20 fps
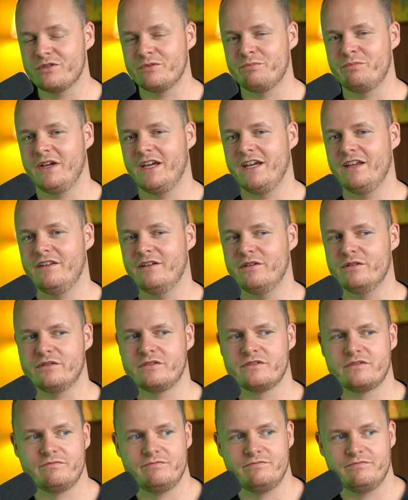to pay
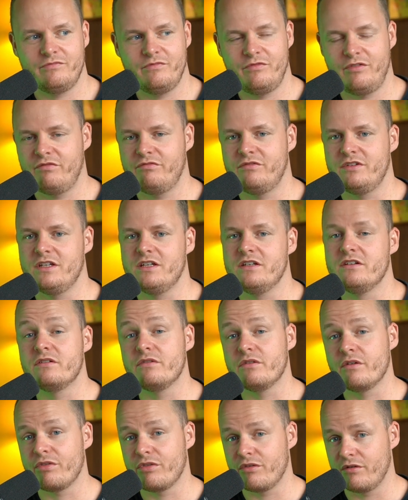those 15
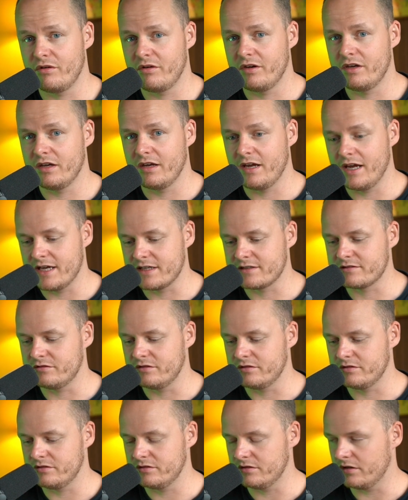to 30
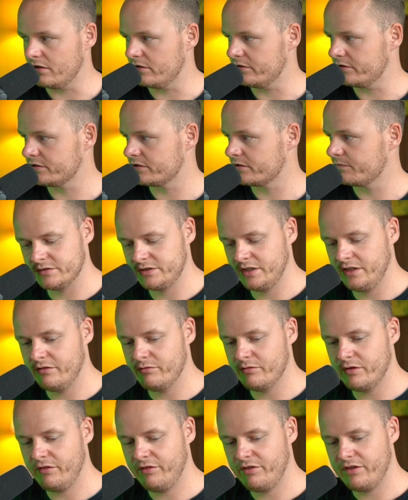extra dollars. See,
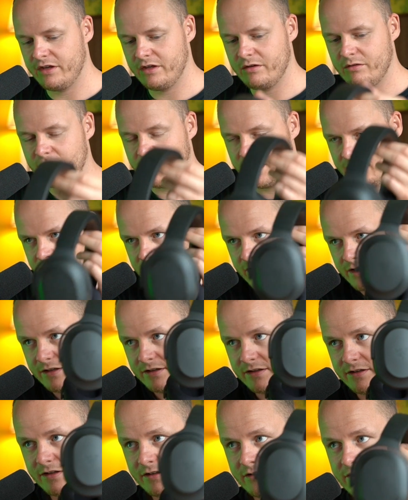the one thing you get
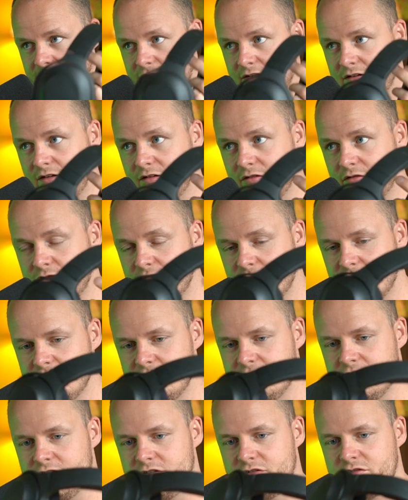in this
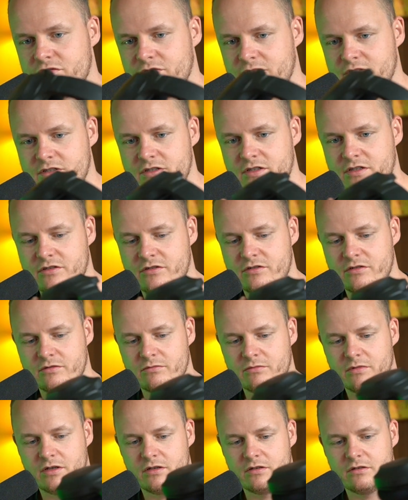2022
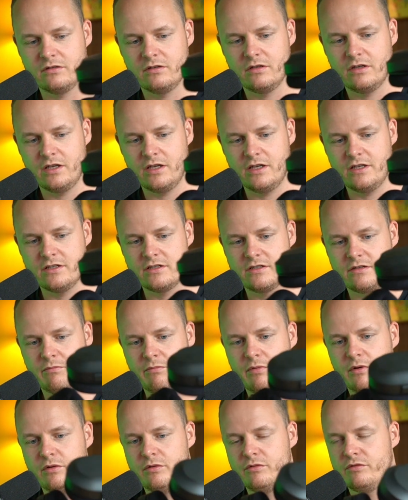model is
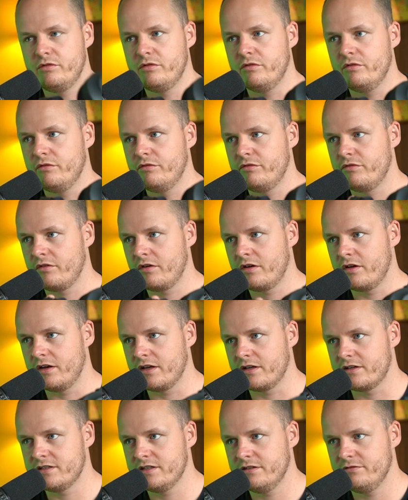Bluetooth
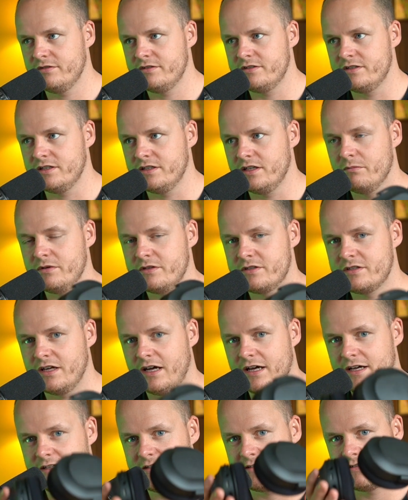connectivity
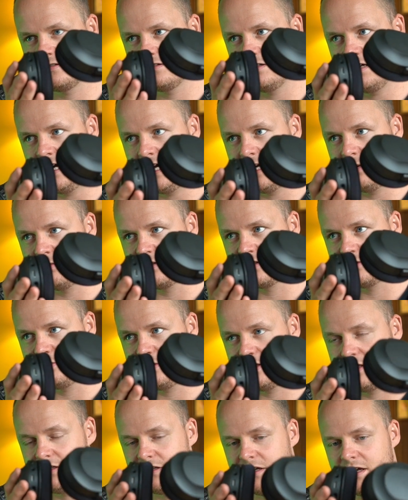besides the
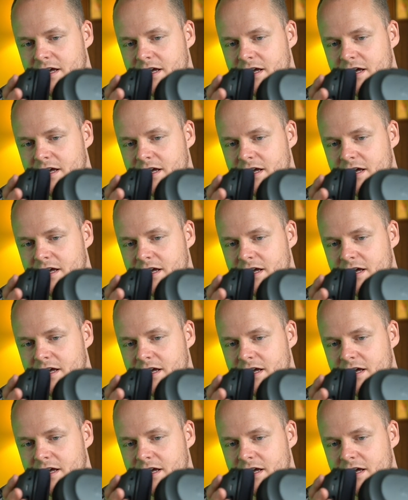hyperspeed.